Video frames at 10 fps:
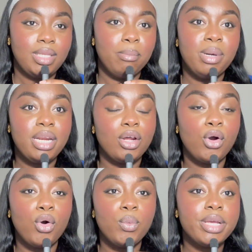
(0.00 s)
But it
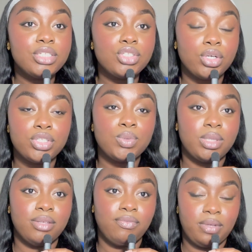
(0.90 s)
always starts
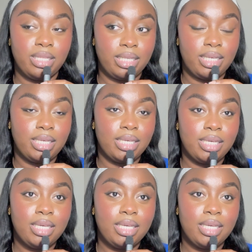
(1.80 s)
with the feeling.